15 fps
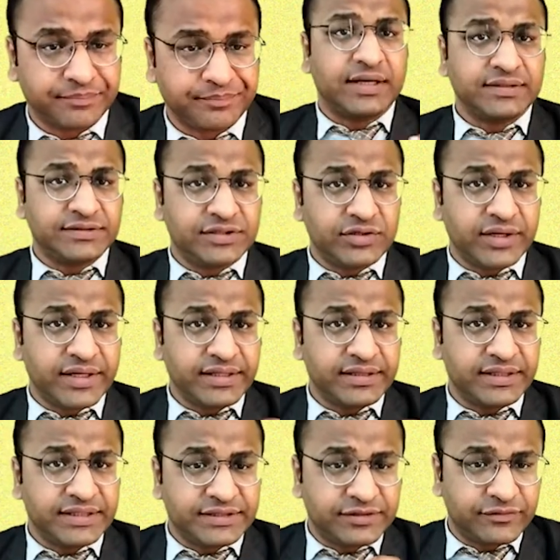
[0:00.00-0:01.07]
Considering
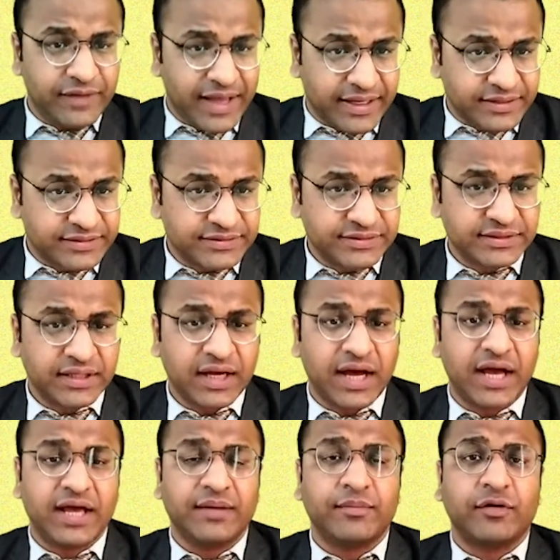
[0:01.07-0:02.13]
these facts,
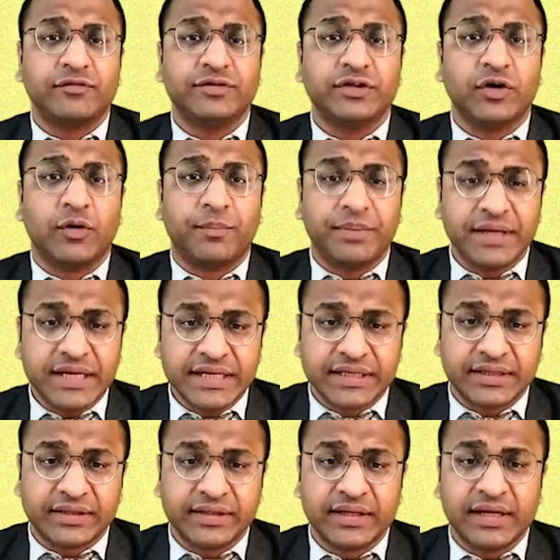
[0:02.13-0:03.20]
I am of the
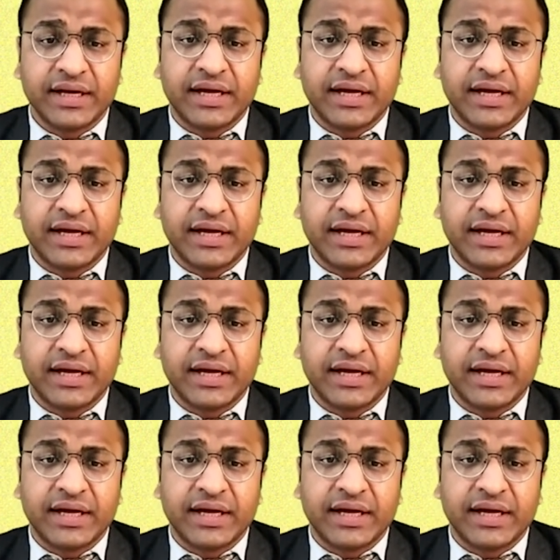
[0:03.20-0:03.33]
opinion